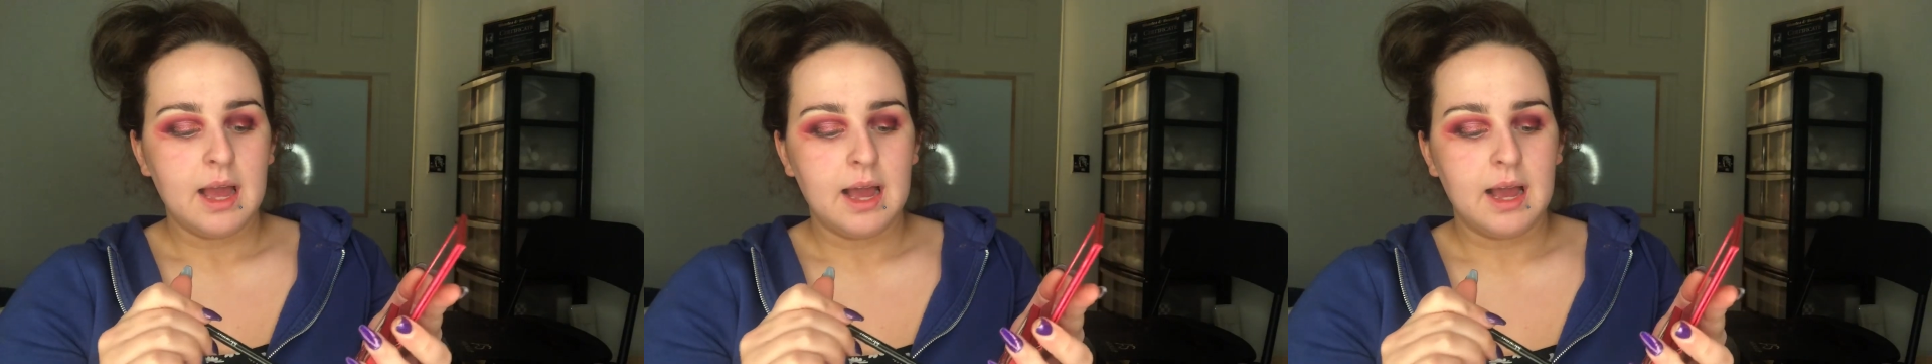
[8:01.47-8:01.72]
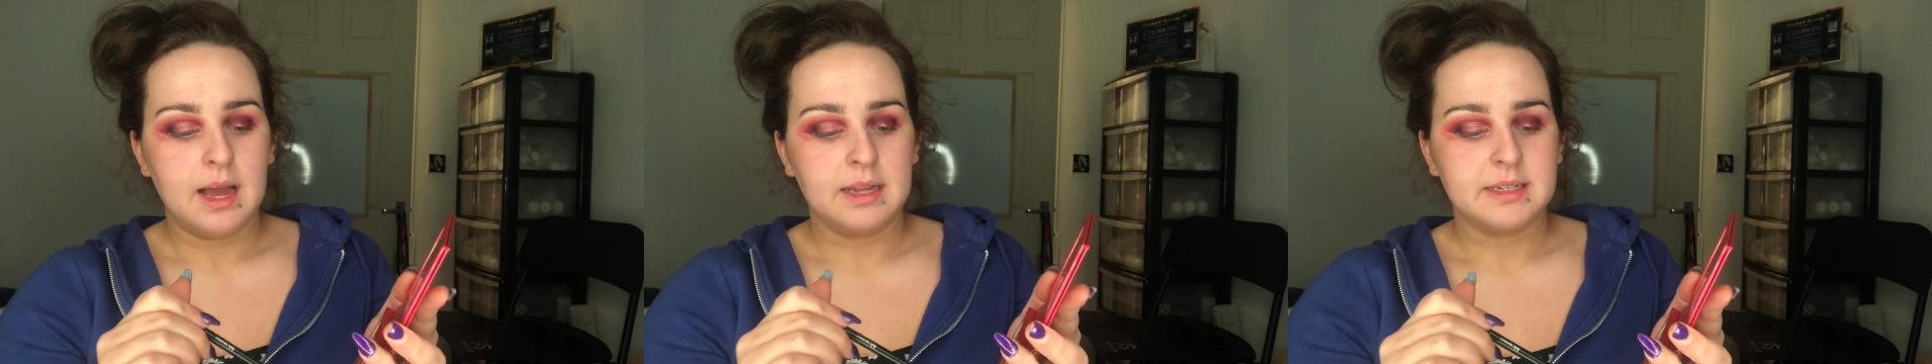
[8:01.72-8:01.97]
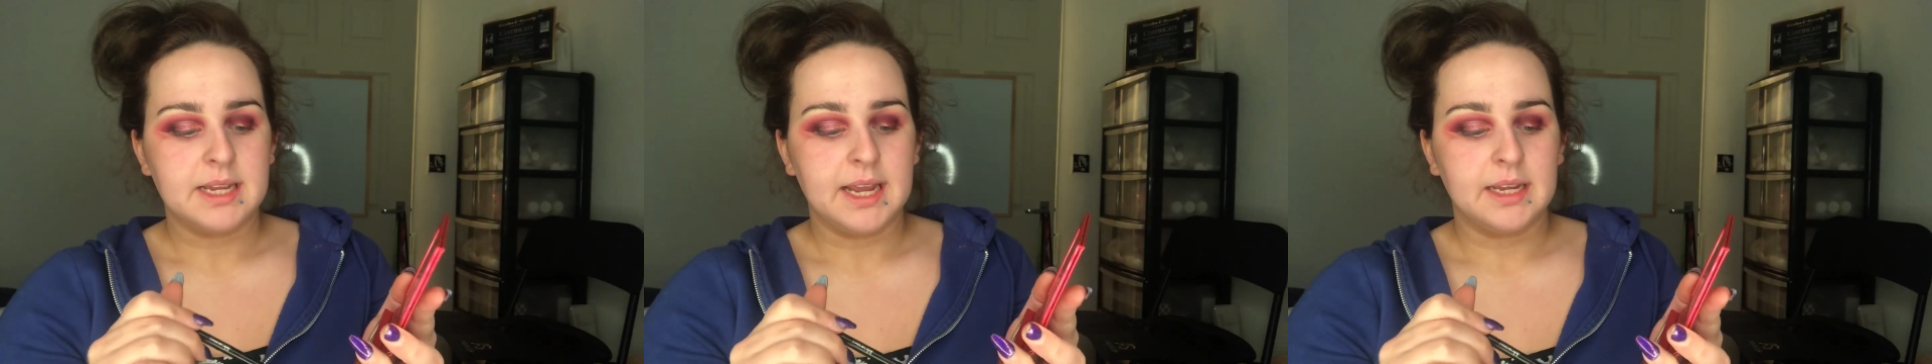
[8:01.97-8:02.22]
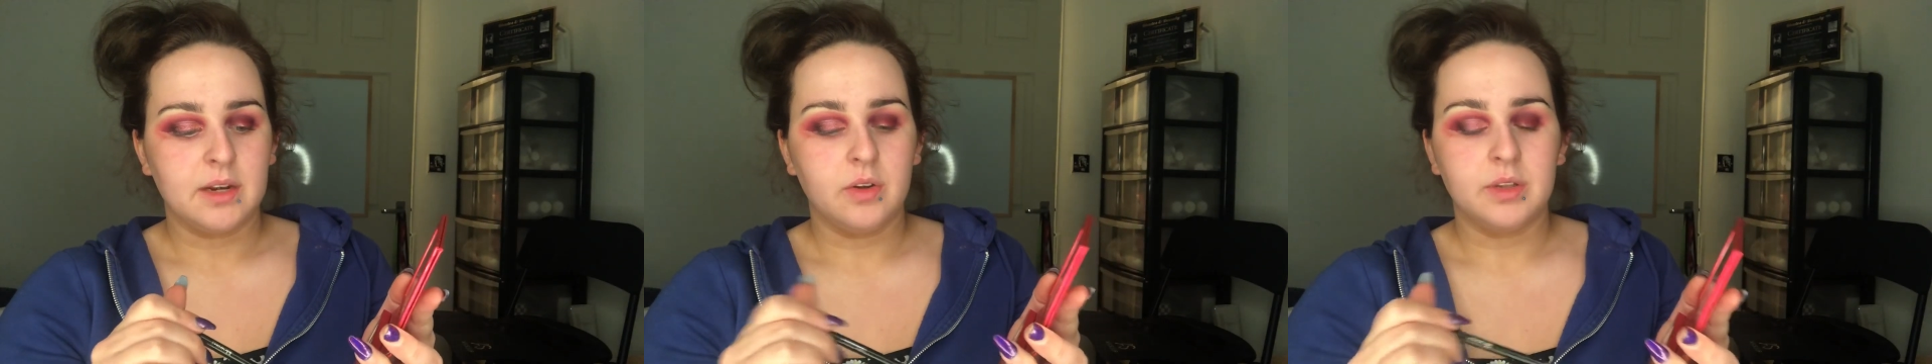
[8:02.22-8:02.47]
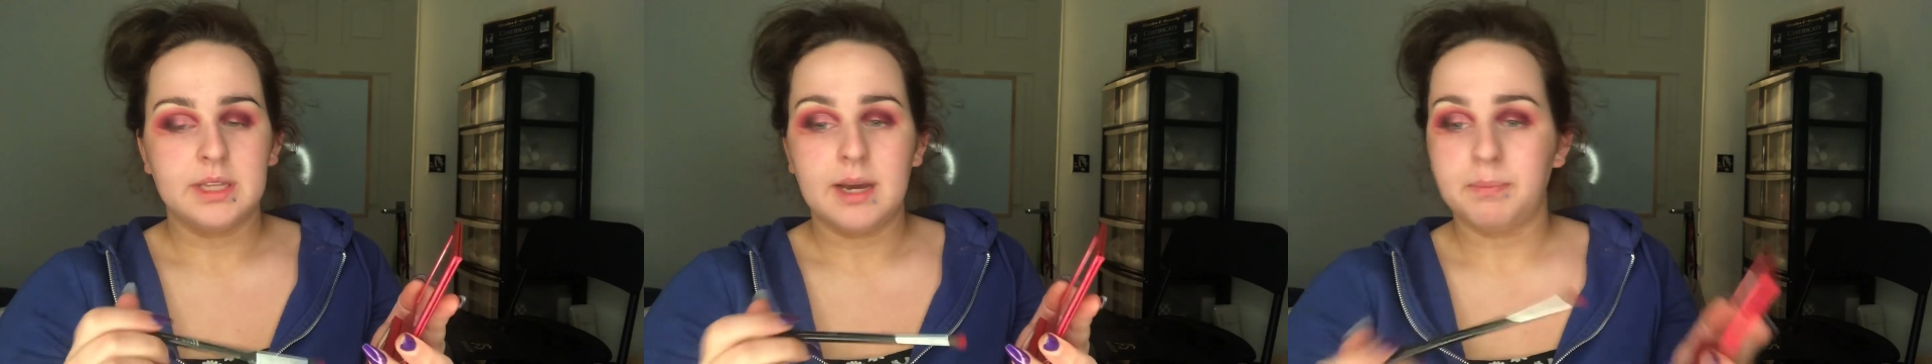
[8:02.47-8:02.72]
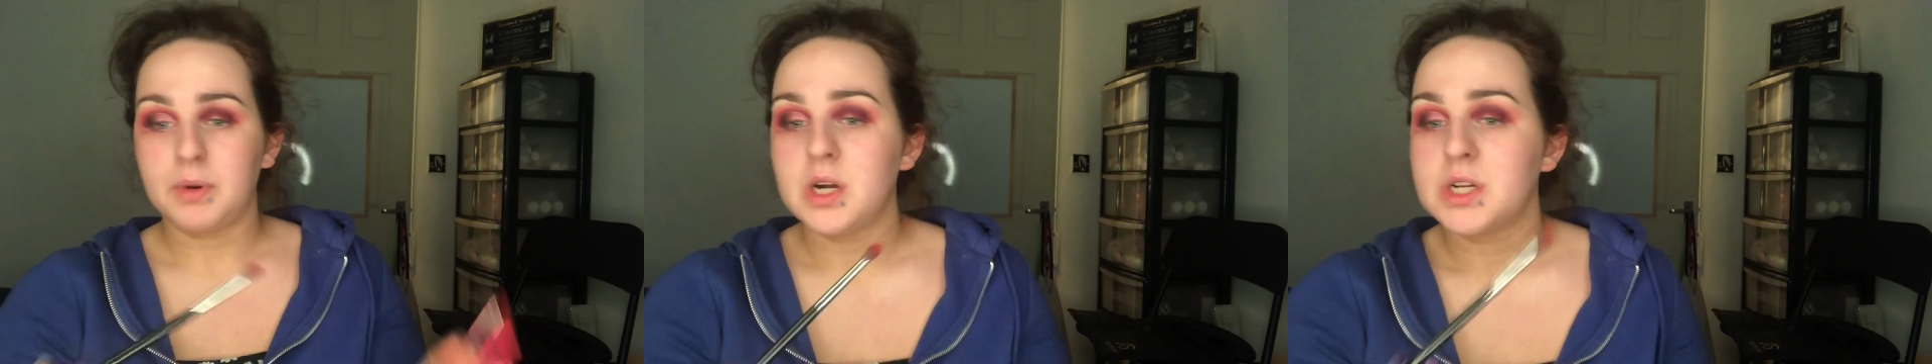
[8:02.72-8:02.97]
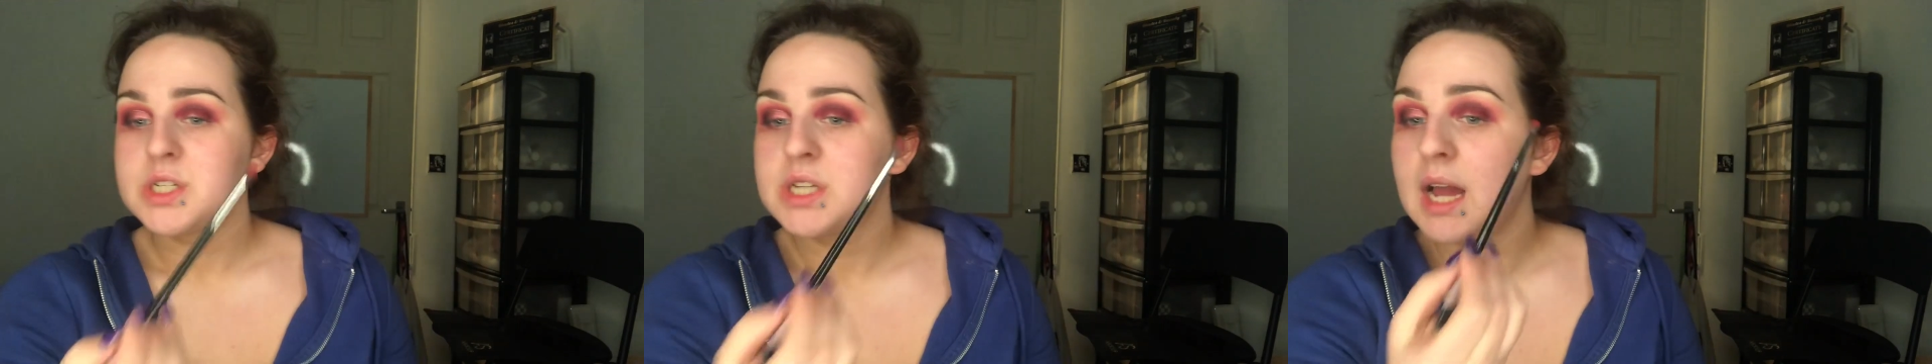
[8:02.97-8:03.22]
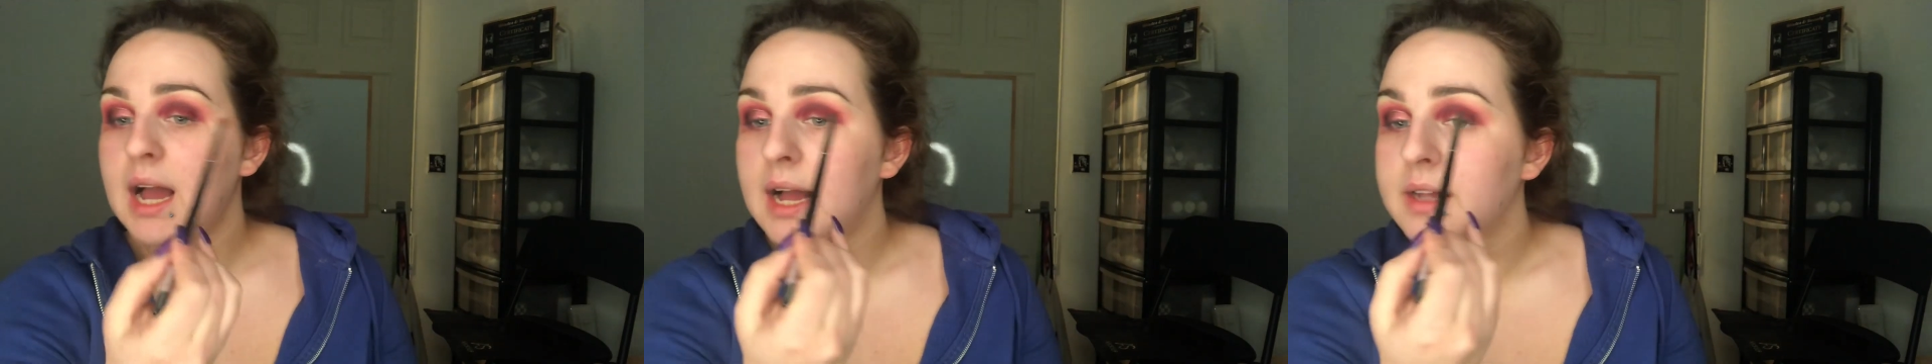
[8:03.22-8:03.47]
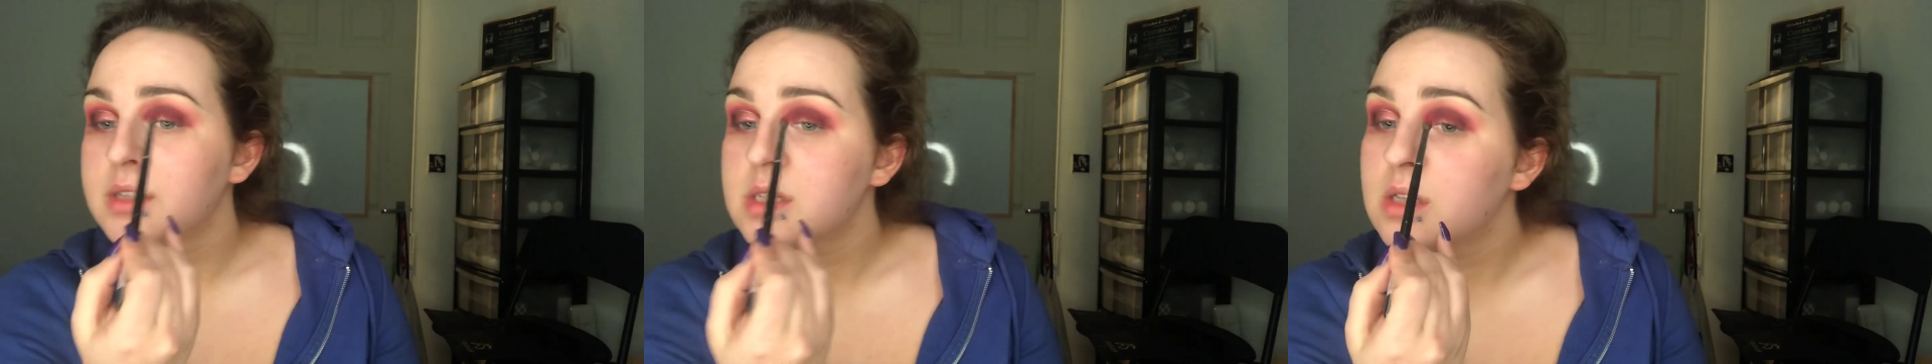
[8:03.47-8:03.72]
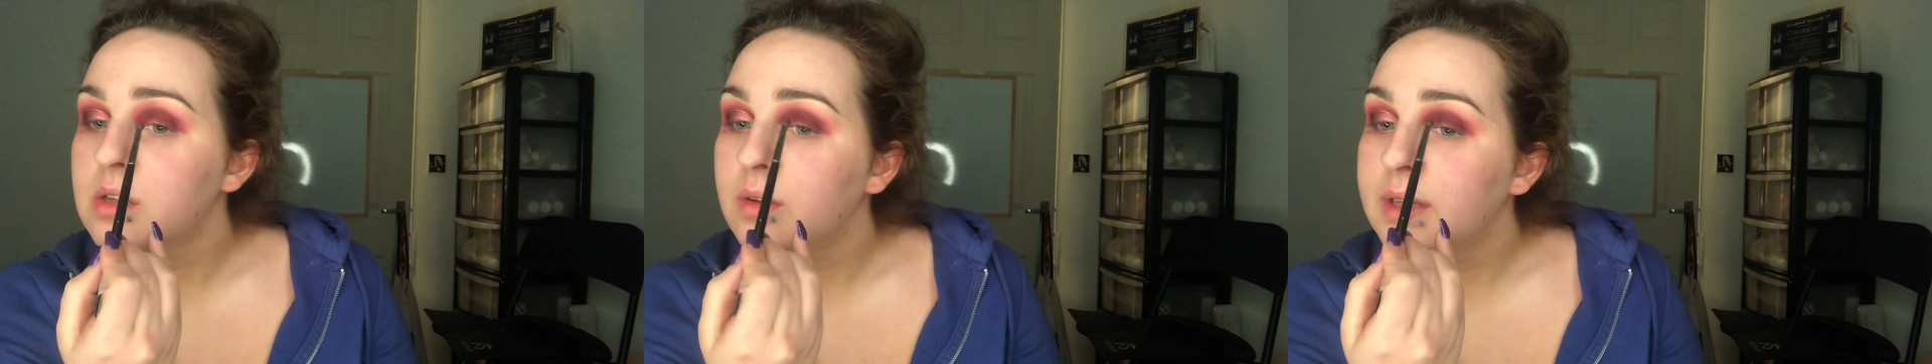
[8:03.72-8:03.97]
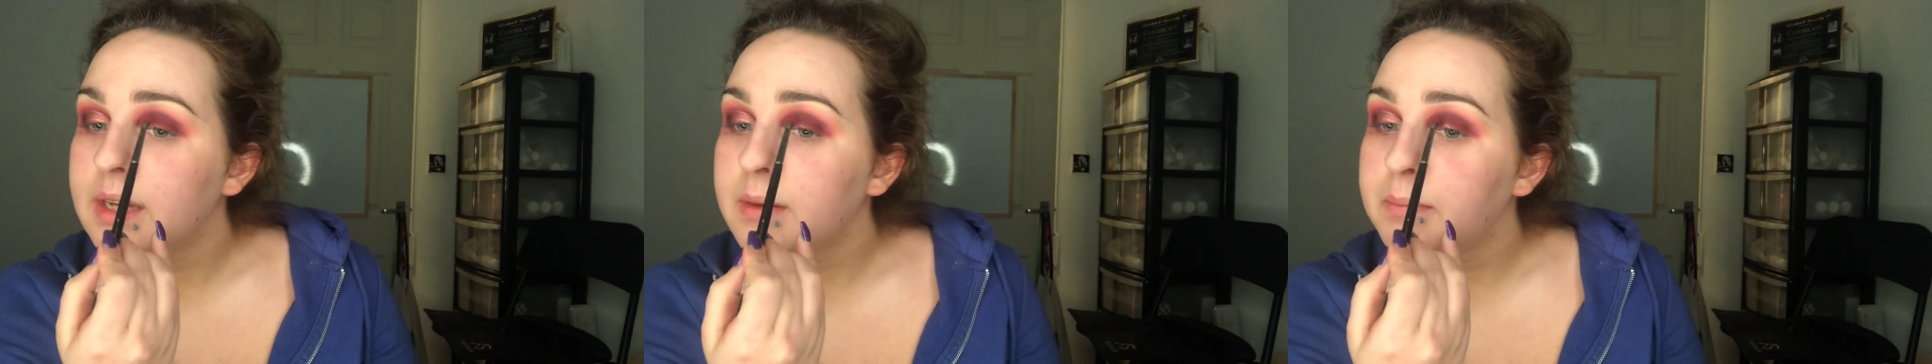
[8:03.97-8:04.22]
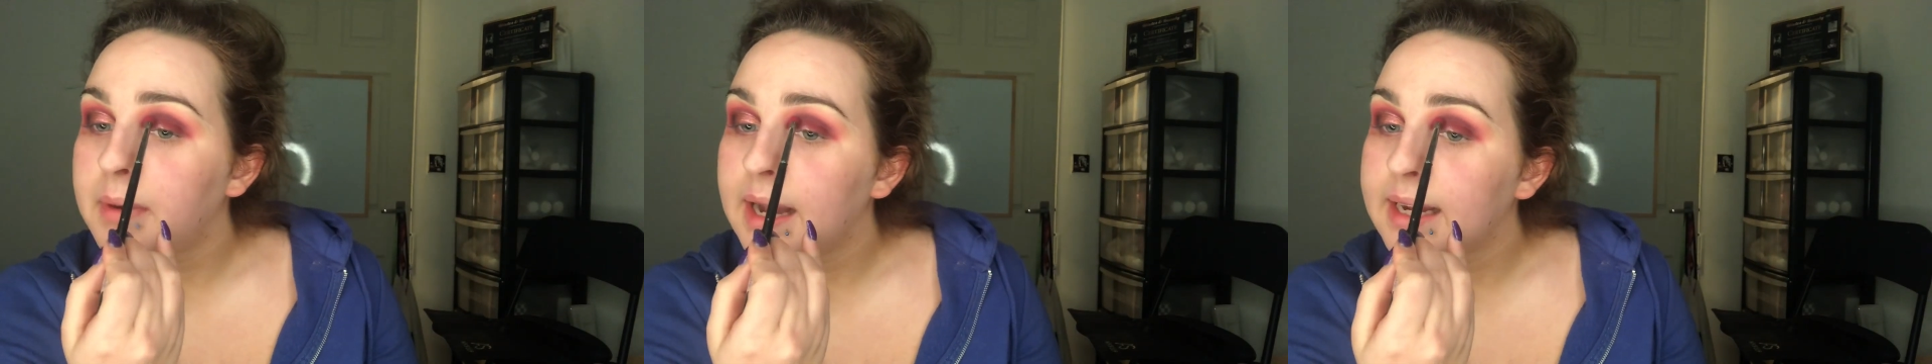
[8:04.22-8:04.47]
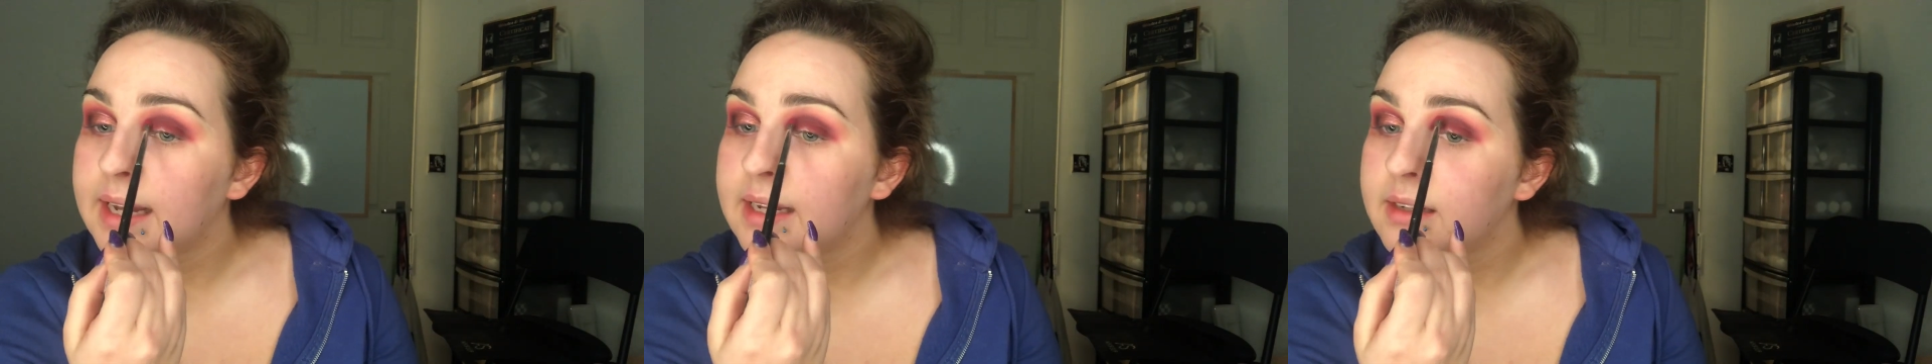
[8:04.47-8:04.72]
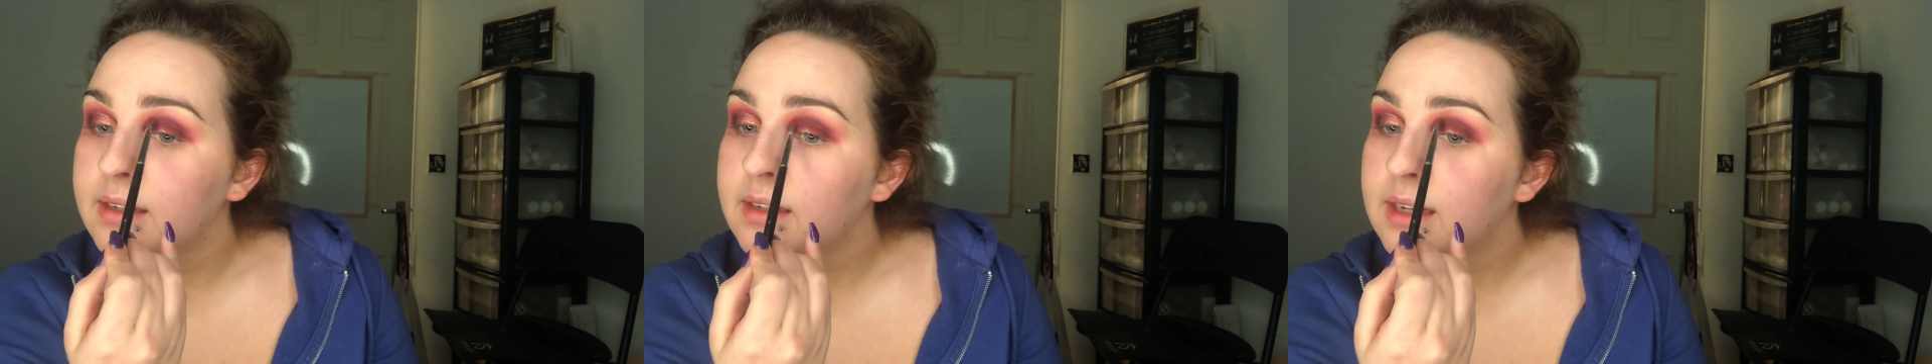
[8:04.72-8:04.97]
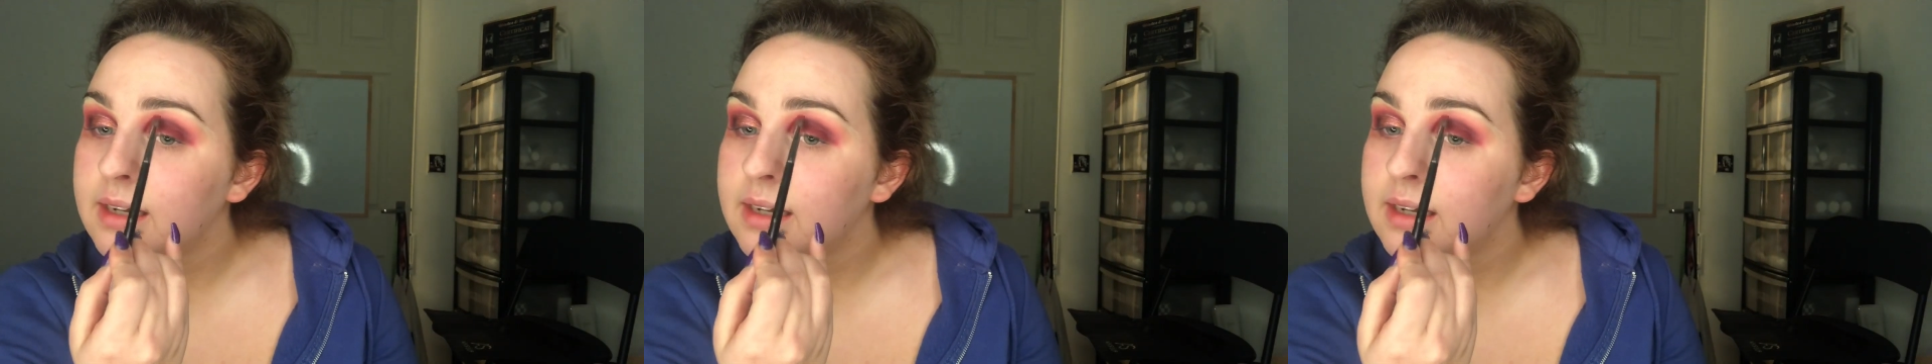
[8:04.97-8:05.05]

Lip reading: and taking it on that brush and slowly going back in